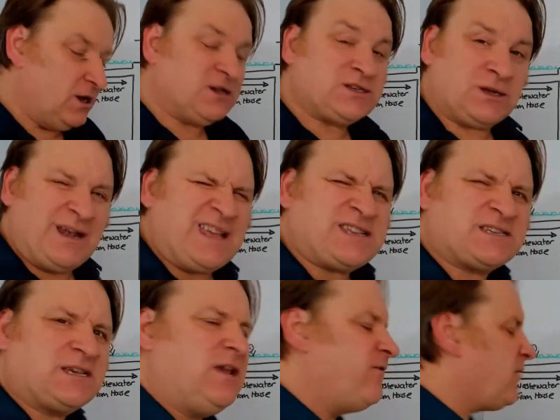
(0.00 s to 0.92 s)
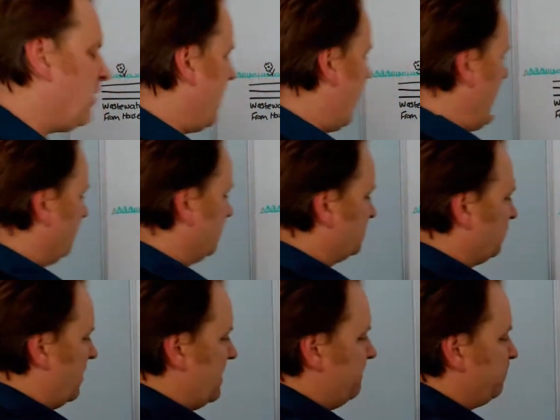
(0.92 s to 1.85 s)
So let's say you've got a house,
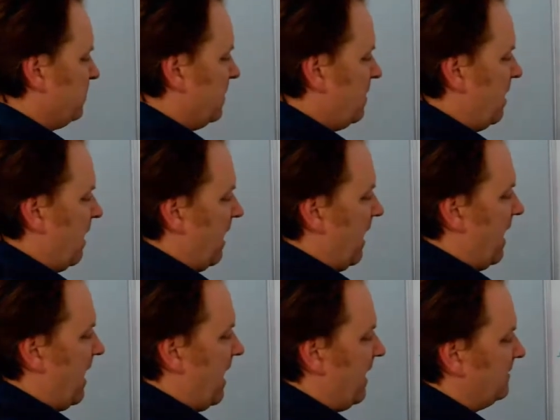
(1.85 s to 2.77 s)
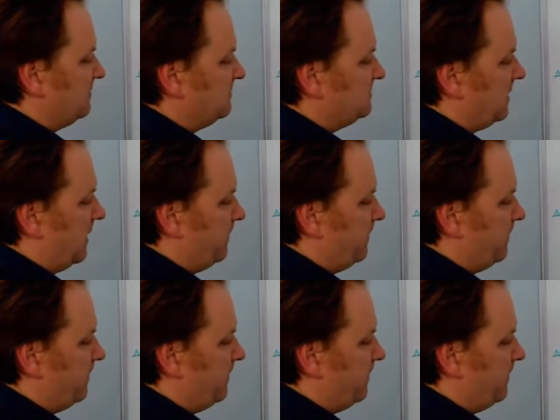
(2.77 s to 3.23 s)
right? And